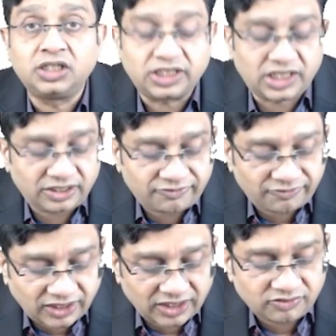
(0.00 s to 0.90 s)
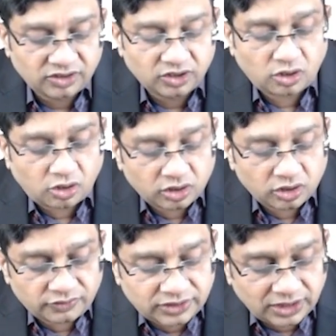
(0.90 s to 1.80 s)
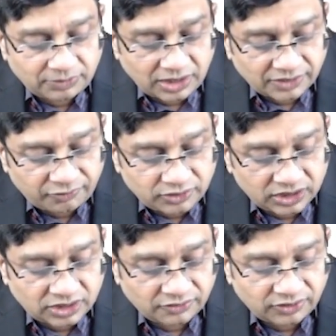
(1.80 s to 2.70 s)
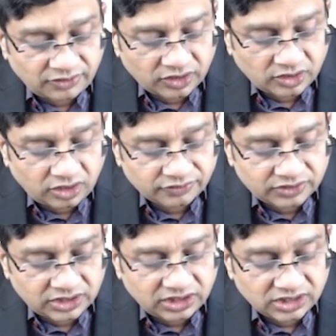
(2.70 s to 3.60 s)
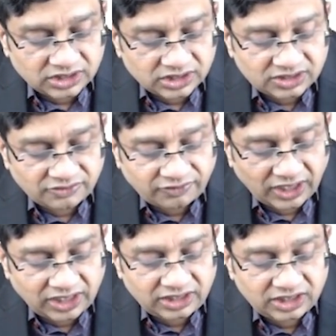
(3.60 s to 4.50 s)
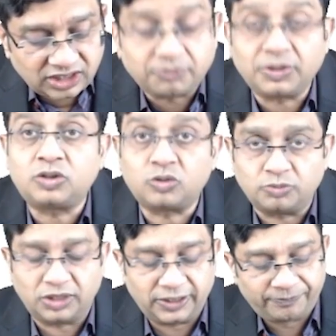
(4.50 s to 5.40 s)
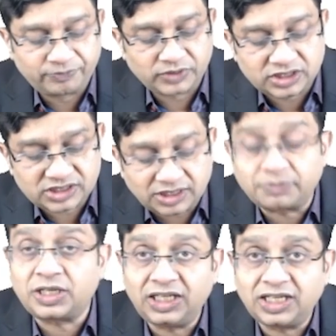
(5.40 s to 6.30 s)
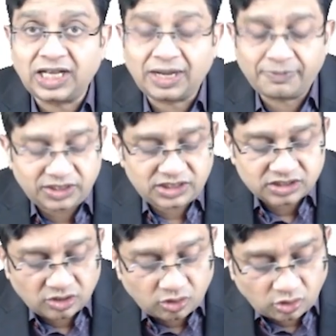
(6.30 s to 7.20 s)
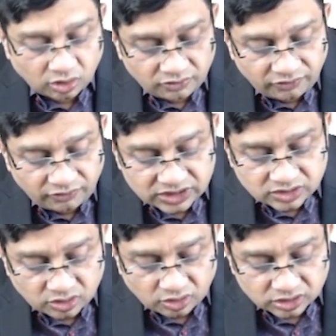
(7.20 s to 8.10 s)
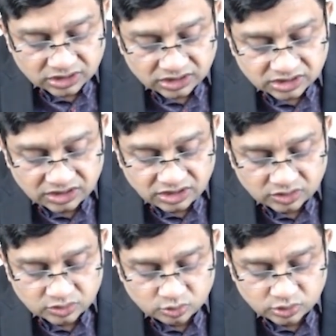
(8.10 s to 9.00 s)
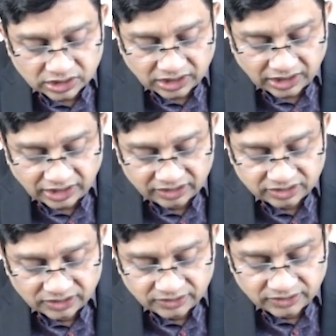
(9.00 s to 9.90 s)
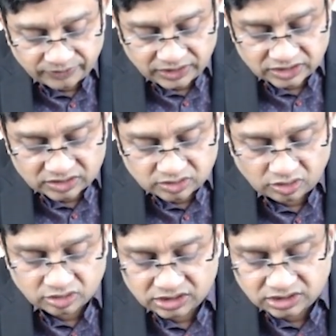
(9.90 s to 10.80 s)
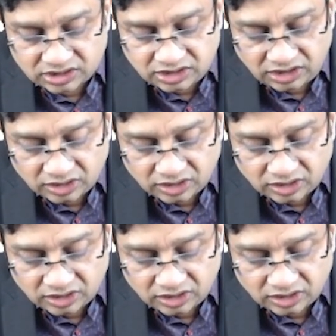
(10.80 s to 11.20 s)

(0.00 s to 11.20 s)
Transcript: Day 5, all of them are in the favor of the cephalhematoma. Subgaleal hemorrhage always crosses the suture line. This crosses the